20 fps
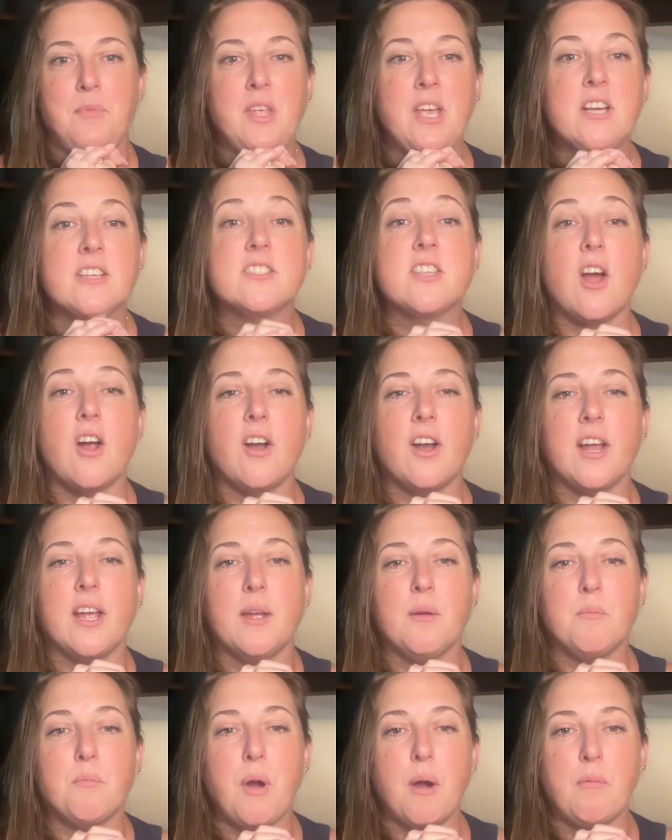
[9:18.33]

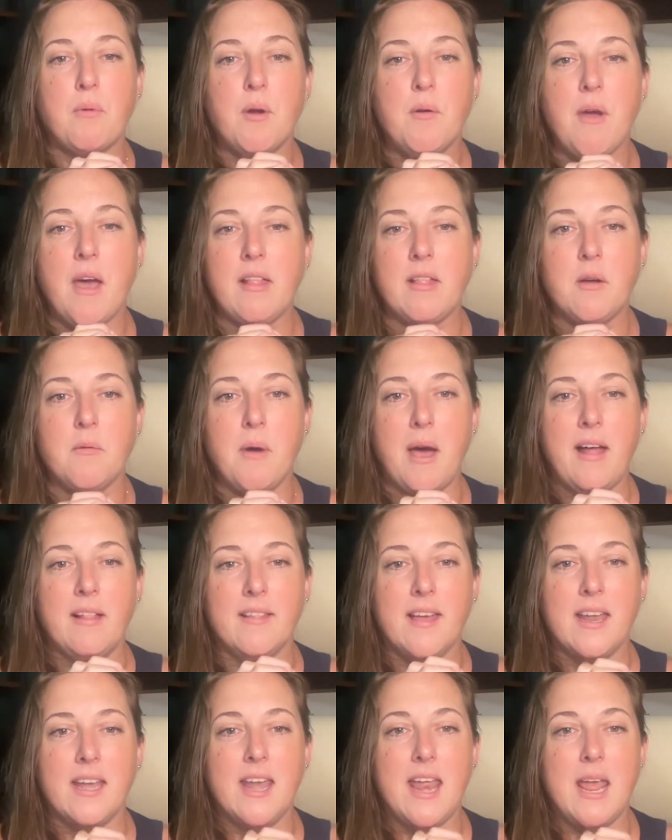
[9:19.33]
sorry, Brett wrote LOL
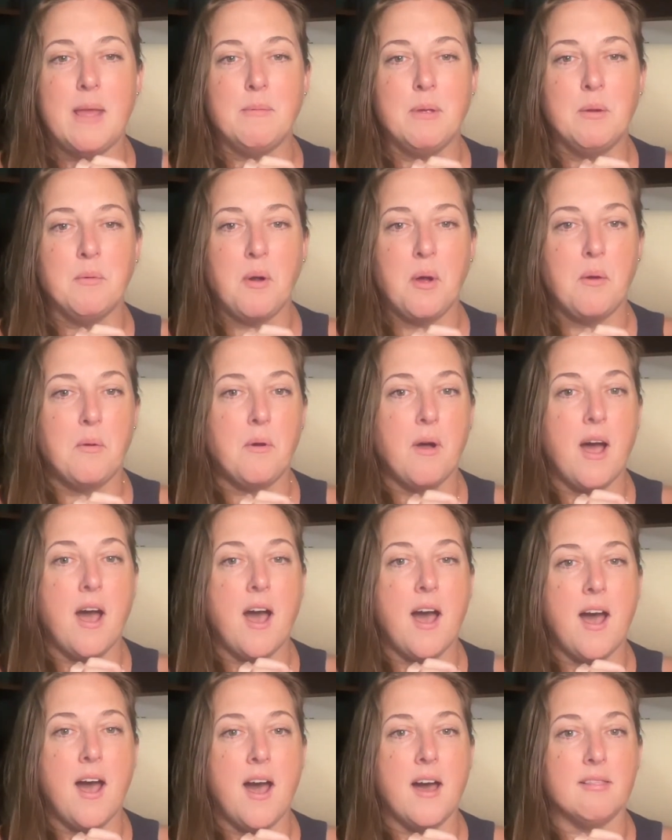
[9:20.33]
and Amy wrote
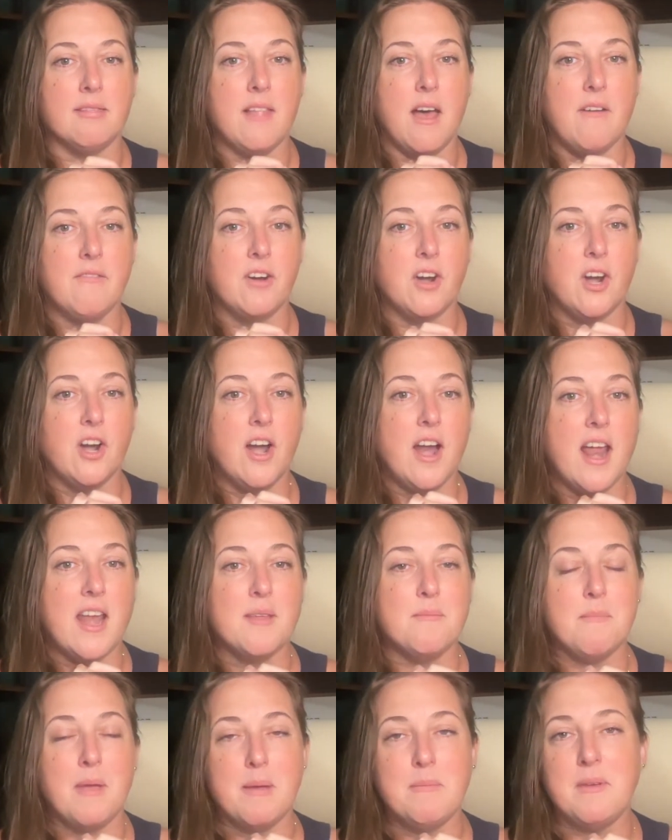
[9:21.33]
haha, love her. And
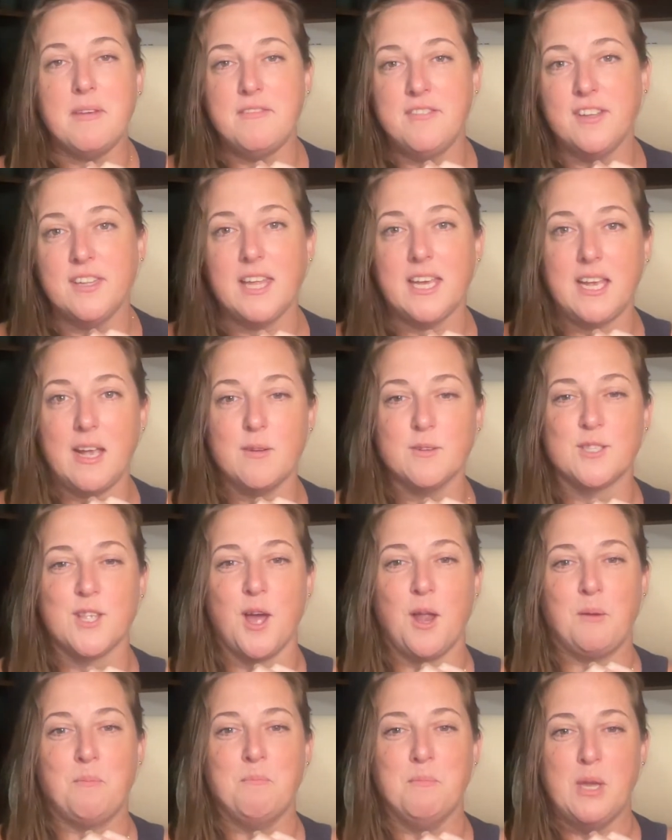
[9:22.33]
it made me feel like I was
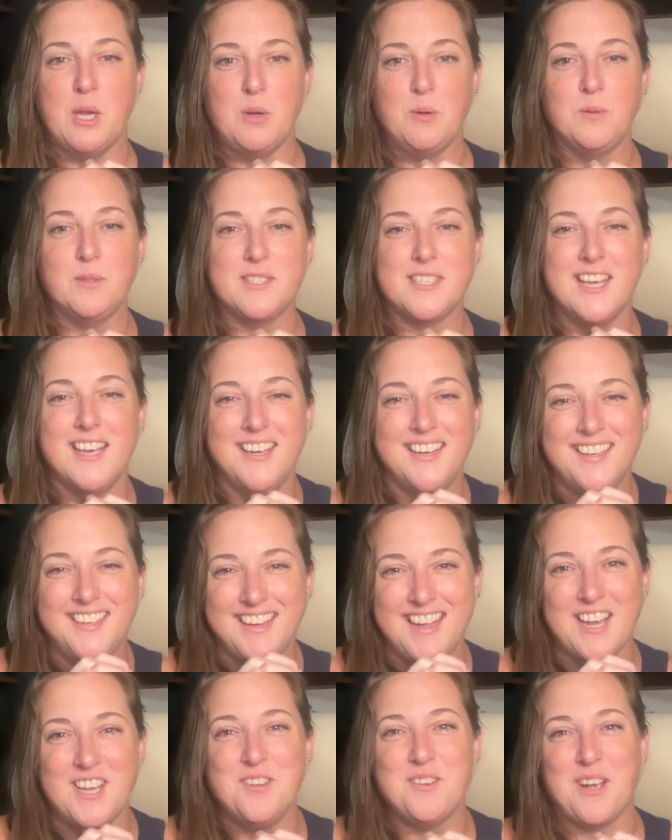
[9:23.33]
on mute.
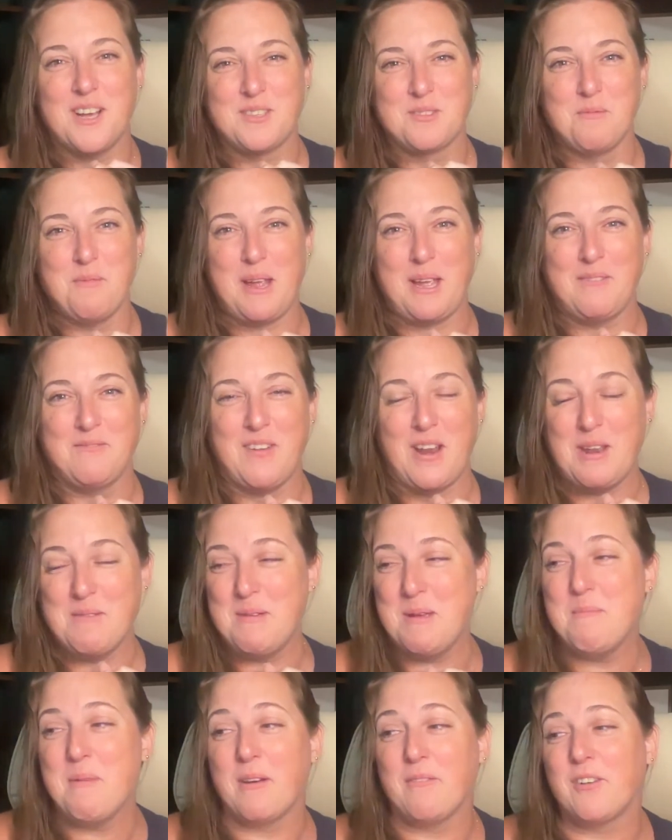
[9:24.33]
And you guys were making fun of
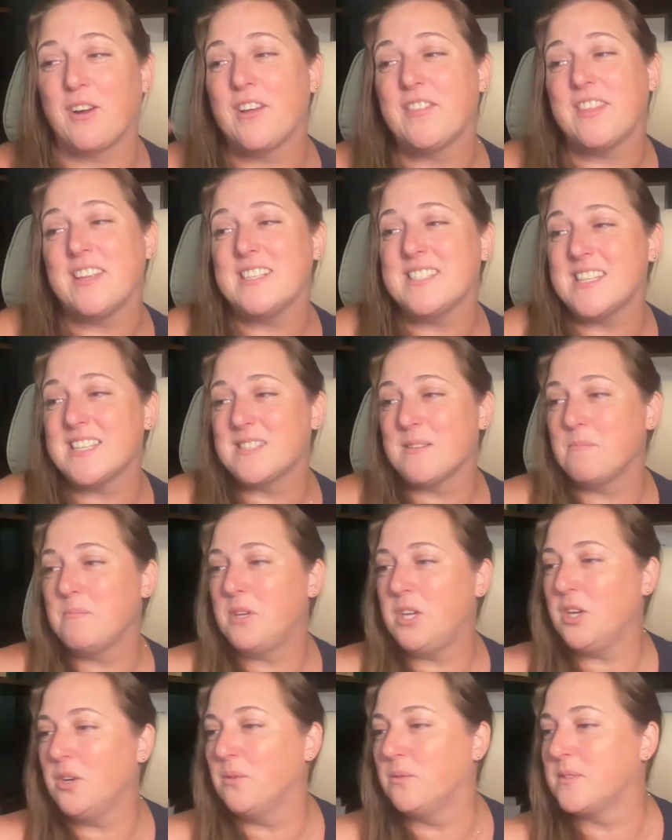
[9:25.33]
me, but I forgot that I said something
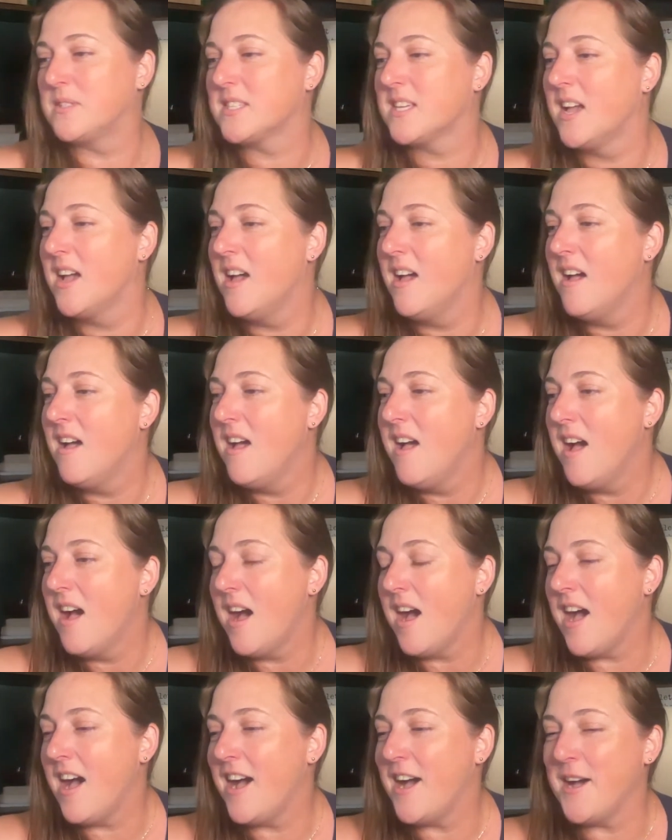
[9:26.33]
cute.
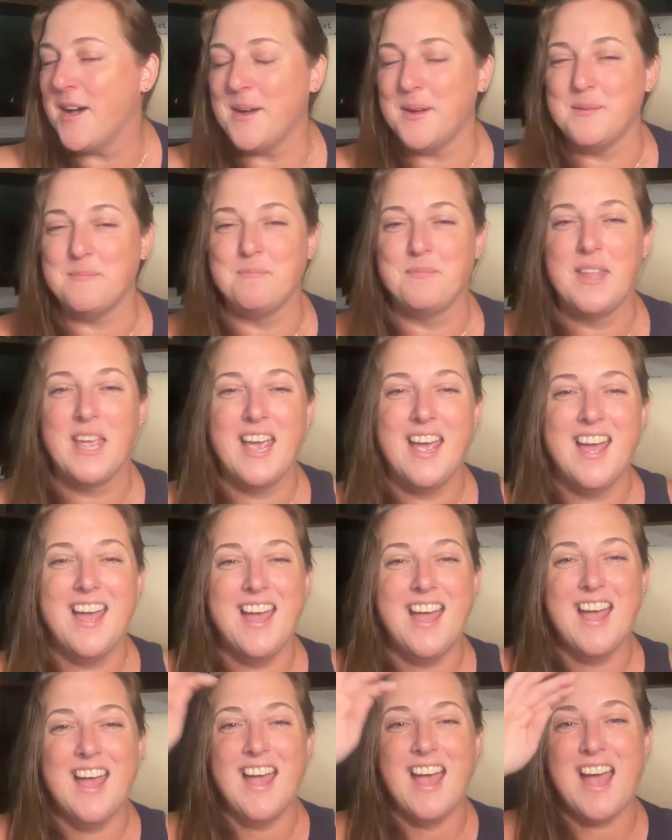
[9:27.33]
Um,
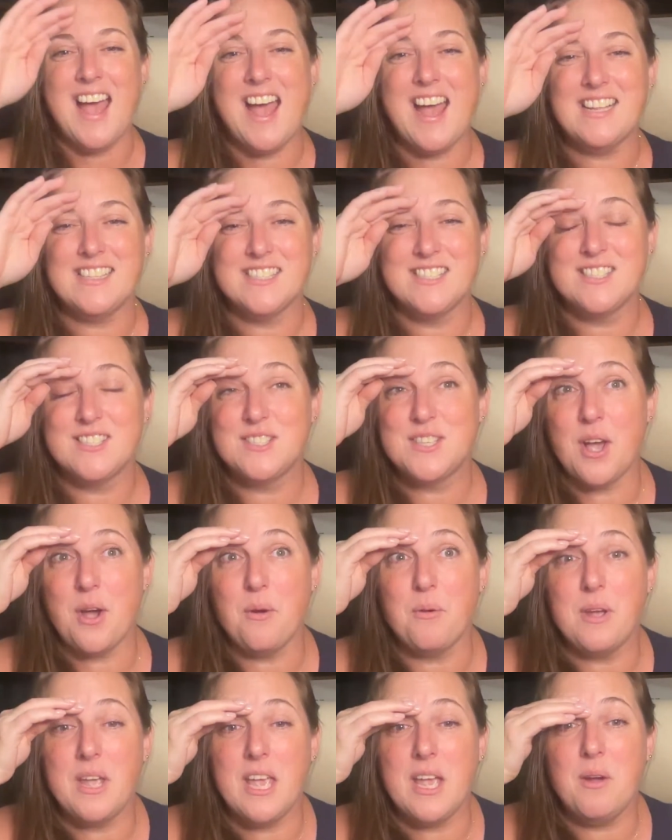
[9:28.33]
and
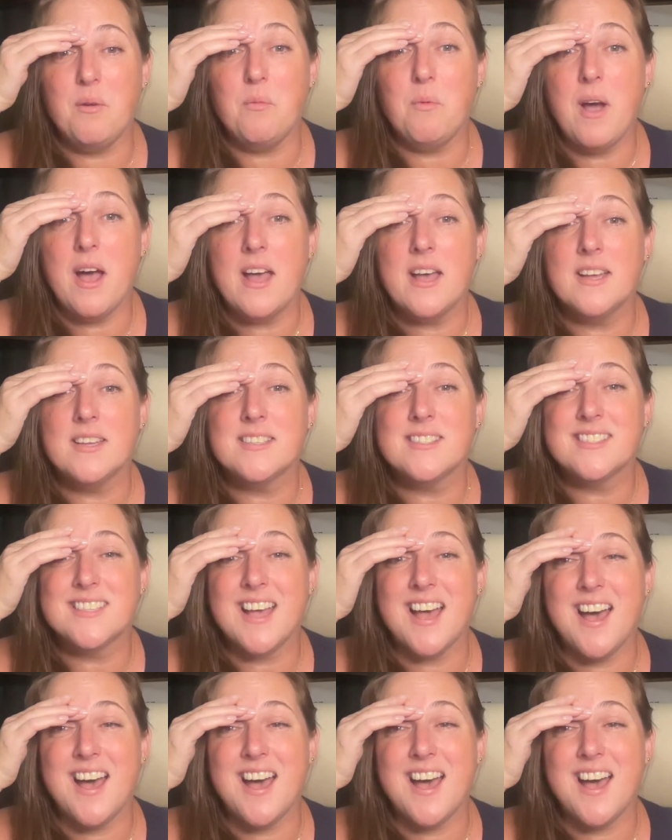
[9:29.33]
so it was